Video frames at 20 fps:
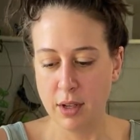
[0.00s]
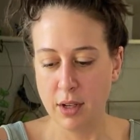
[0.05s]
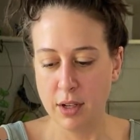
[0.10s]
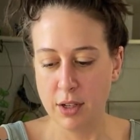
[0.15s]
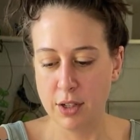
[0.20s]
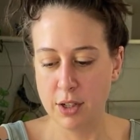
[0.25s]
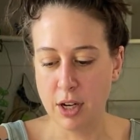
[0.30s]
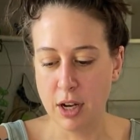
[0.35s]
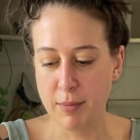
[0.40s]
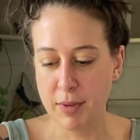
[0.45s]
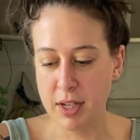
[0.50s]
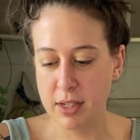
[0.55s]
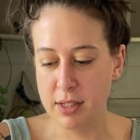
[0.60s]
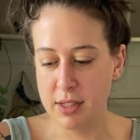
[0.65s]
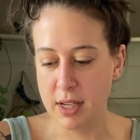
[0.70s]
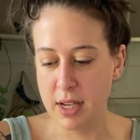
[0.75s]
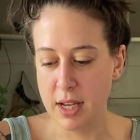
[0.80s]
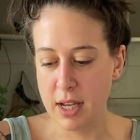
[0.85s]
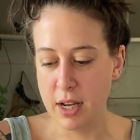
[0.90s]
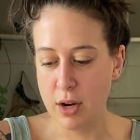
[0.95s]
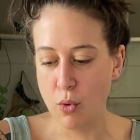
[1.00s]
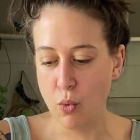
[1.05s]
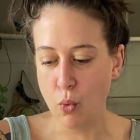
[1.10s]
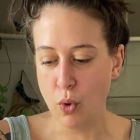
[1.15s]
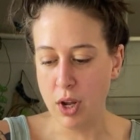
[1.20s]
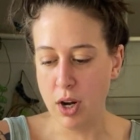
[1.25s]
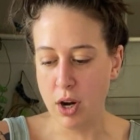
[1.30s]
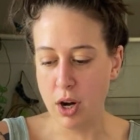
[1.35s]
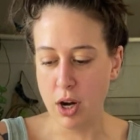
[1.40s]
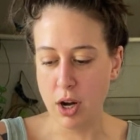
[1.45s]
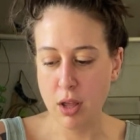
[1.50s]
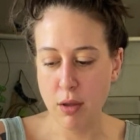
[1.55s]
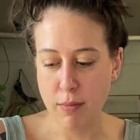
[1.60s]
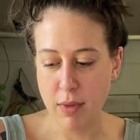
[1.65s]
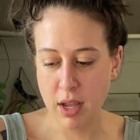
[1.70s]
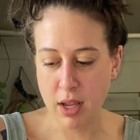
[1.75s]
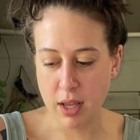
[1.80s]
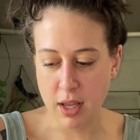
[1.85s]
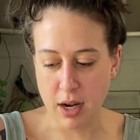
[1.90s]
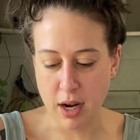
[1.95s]
Shama said, what are you
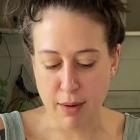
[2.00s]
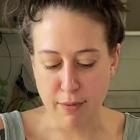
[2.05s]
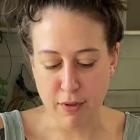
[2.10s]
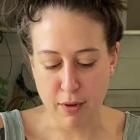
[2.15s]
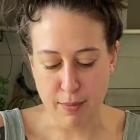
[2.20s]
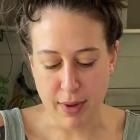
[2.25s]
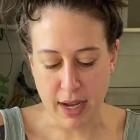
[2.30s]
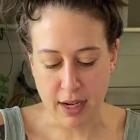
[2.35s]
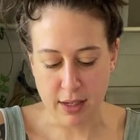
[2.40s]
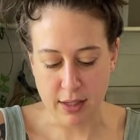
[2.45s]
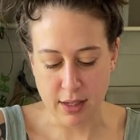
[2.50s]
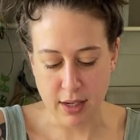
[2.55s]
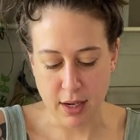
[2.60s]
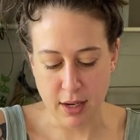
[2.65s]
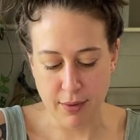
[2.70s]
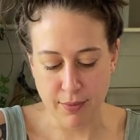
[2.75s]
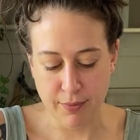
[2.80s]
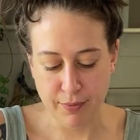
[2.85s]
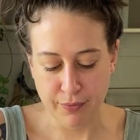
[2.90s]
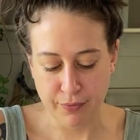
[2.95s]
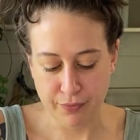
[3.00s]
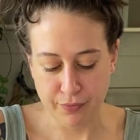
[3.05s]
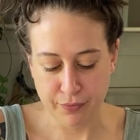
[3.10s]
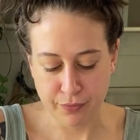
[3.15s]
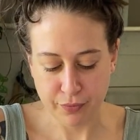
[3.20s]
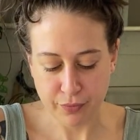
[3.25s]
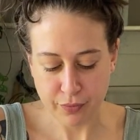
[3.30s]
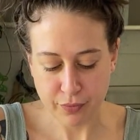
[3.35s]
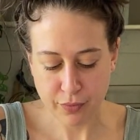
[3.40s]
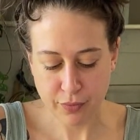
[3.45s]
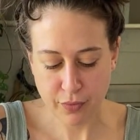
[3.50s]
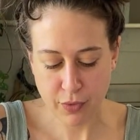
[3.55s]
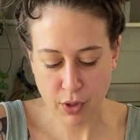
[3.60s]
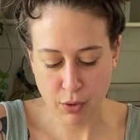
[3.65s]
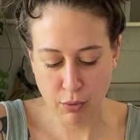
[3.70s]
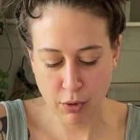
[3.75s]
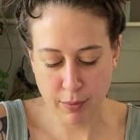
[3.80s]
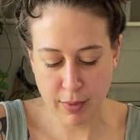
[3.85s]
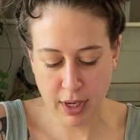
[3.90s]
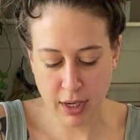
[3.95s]
making? I'm from Pakistan.
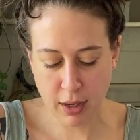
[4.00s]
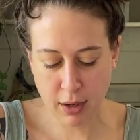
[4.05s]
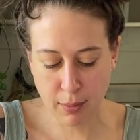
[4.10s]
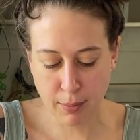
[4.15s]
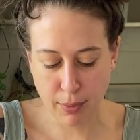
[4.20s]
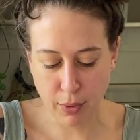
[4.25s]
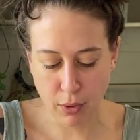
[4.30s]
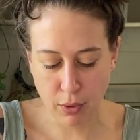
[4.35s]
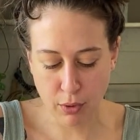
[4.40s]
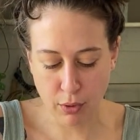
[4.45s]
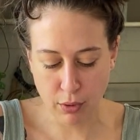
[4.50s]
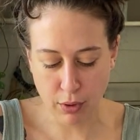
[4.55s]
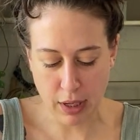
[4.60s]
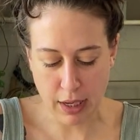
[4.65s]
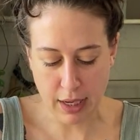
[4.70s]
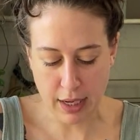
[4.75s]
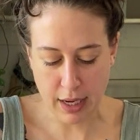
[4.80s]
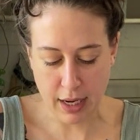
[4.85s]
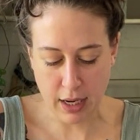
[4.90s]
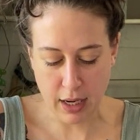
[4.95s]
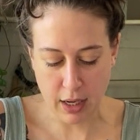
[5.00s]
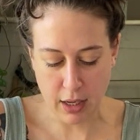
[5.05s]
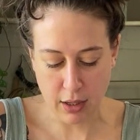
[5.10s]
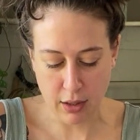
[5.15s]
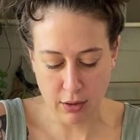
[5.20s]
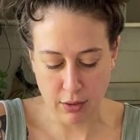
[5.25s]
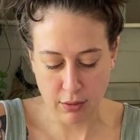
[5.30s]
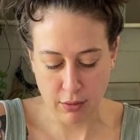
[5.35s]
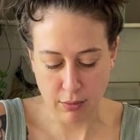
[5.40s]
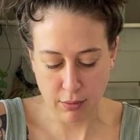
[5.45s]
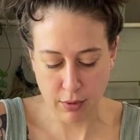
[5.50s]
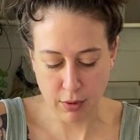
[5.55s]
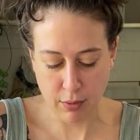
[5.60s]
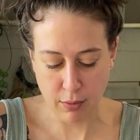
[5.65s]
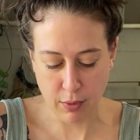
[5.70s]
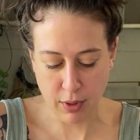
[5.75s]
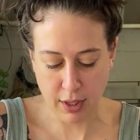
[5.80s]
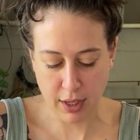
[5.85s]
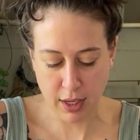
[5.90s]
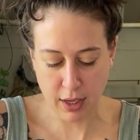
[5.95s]
We're making a bowl right now. We're
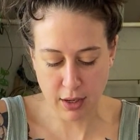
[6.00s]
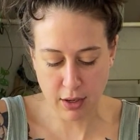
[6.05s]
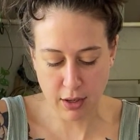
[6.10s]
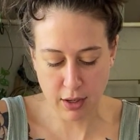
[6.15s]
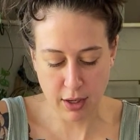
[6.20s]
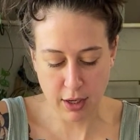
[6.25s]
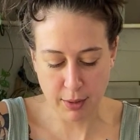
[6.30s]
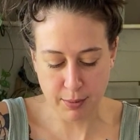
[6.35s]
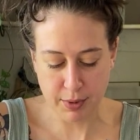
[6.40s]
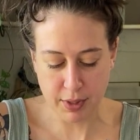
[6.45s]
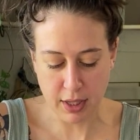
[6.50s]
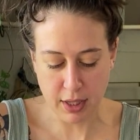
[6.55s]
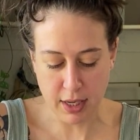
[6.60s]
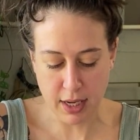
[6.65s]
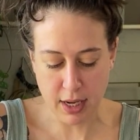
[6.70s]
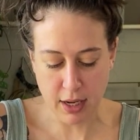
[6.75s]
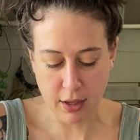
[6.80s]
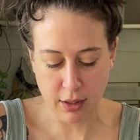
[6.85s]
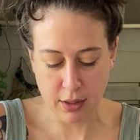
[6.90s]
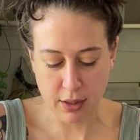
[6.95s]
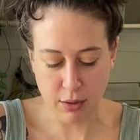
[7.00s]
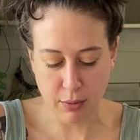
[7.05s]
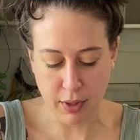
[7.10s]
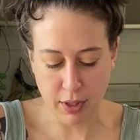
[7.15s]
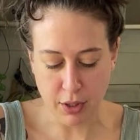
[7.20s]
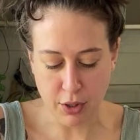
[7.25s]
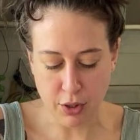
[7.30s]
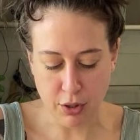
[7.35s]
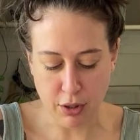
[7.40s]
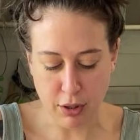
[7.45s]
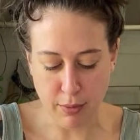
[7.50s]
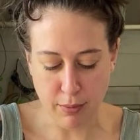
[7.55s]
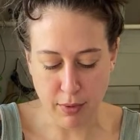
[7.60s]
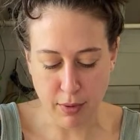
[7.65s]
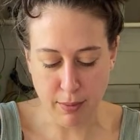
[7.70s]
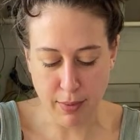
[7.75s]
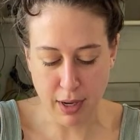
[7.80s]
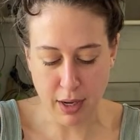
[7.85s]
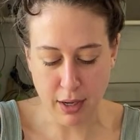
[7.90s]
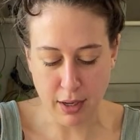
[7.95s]
working on it upside down so we can trim the
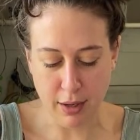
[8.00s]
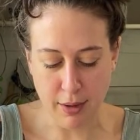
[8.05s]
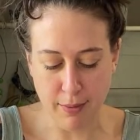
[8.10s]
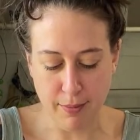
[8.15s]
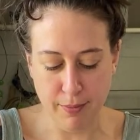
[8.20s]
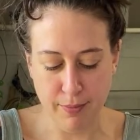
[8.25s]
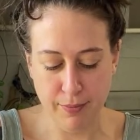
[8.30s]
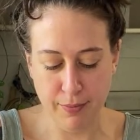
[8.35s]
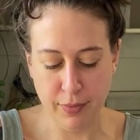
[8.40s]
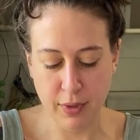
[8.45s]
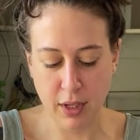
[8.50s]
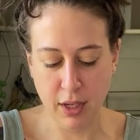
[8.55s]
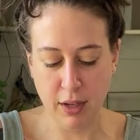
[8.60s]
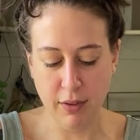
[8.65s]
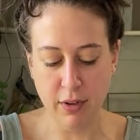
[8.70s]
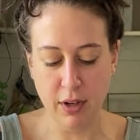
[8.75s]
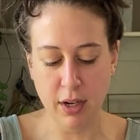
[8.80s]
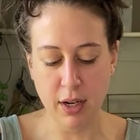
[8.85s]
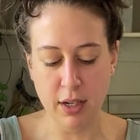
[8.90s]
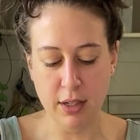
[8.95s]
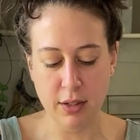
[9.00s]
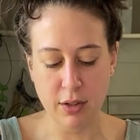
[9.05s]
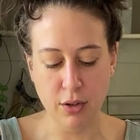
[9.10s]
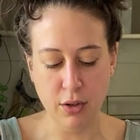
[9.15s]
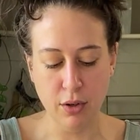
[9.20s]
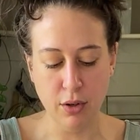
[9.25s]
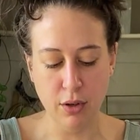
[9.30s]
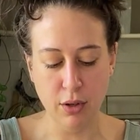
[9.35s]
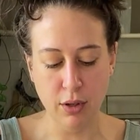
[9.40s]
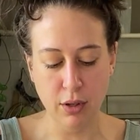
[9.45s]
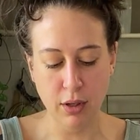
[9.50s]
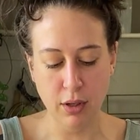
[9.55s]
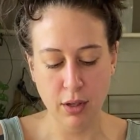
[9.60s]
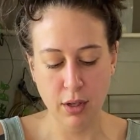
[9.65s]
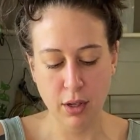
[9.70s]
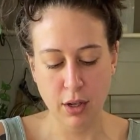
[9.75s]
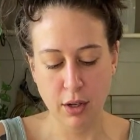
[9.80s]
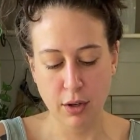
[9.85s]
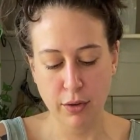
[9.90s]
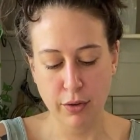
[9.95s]
bottom, give it a nice tall
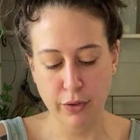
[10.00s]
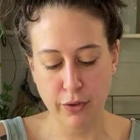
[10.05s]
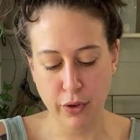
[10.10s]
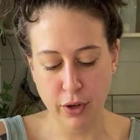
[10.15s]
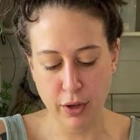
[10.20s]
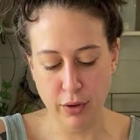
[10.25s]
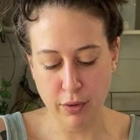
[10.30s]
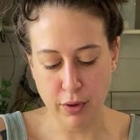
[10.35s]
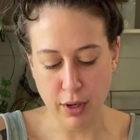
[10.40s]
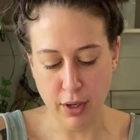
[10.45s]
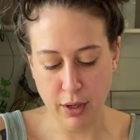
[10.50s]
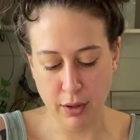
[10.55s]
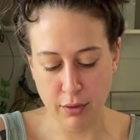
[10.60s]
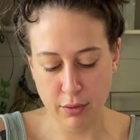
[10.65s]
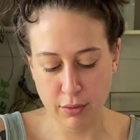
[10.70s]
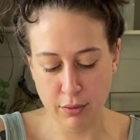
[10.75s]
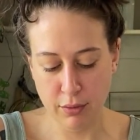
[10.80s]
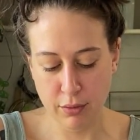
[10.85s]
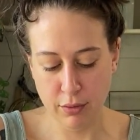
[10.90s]
foot ring.